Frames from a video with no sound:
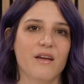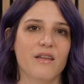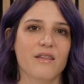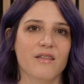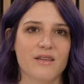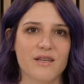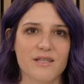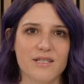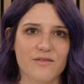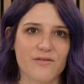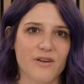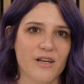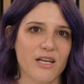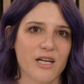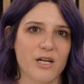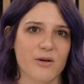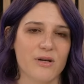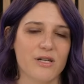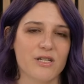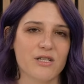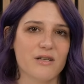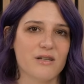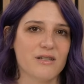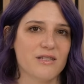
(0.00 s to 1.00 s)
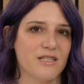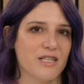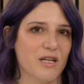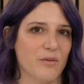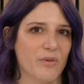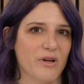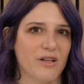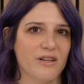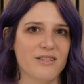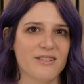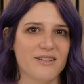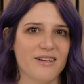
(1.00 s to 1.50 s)
This evaluation is
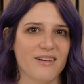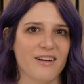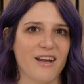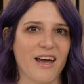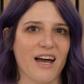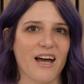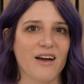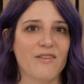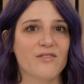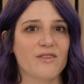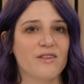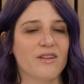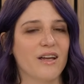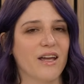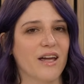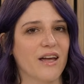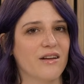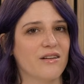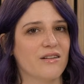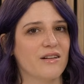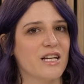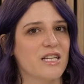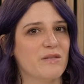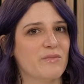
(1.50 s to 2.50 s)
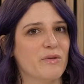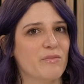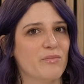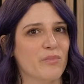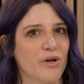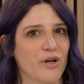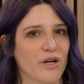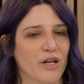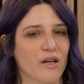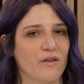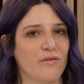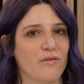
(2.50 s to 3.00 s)
typically done after the candle has been
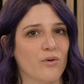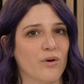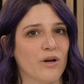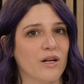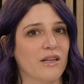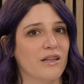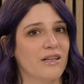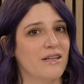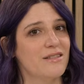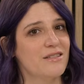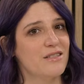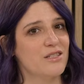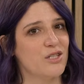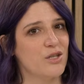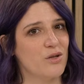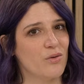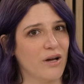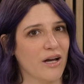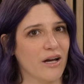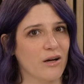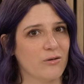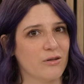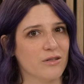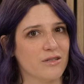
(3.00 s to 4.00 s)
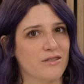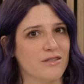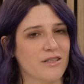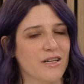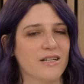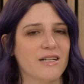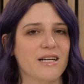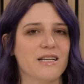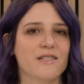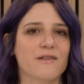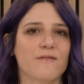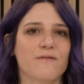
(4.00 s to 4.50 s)
burning for at least 2 hours
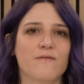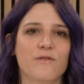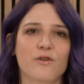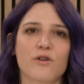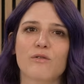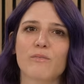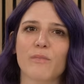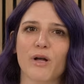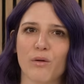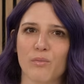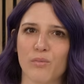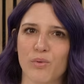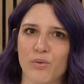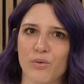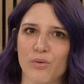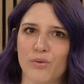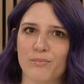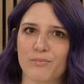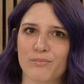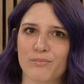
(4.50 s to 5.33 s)
and has a full melt pool.